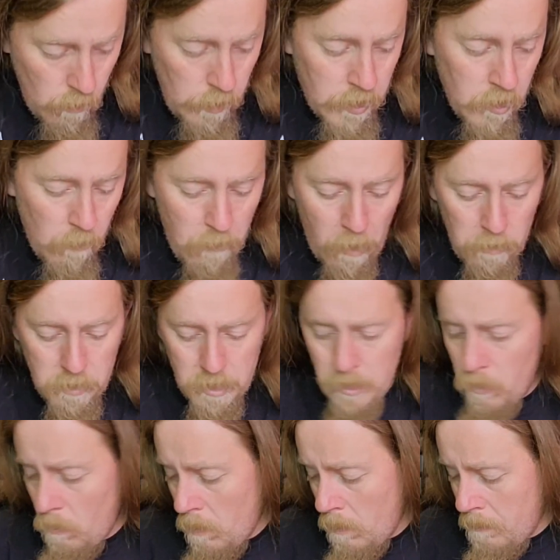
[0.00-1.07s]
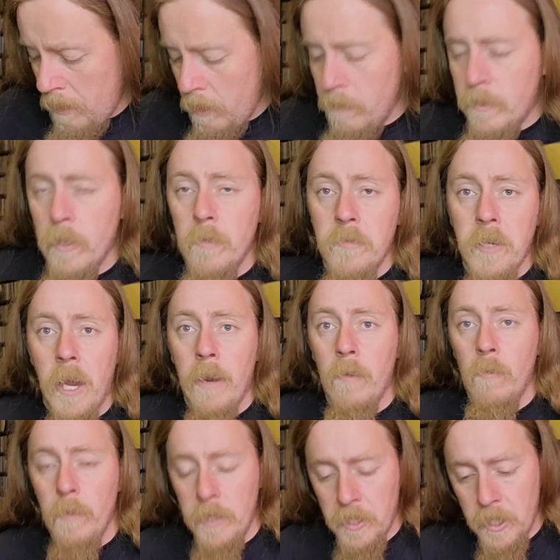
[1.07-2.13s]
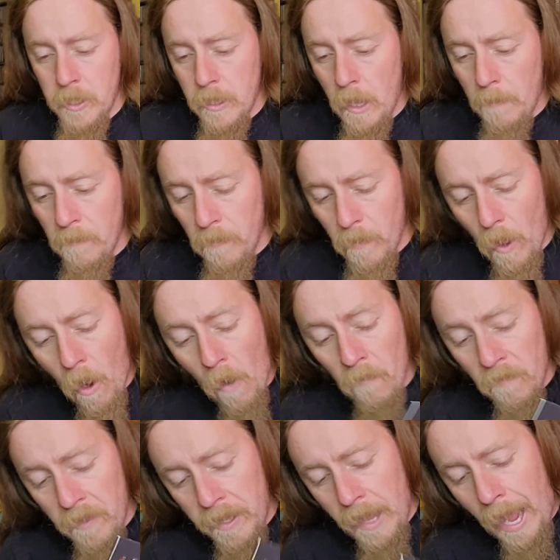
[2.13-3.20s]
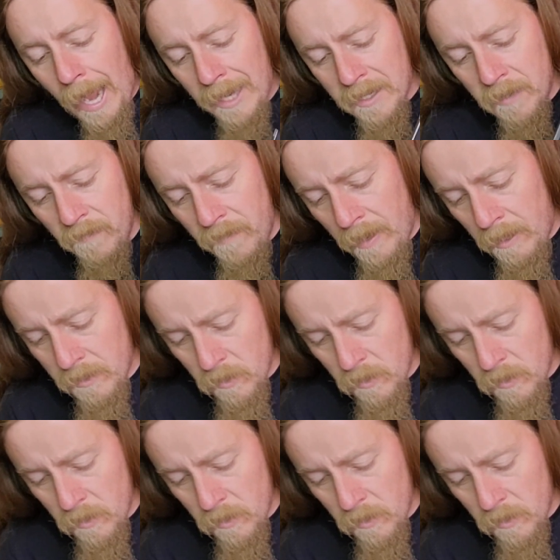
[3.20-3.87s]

which I posted up on my YouTube channel, which is um of the Asomvel.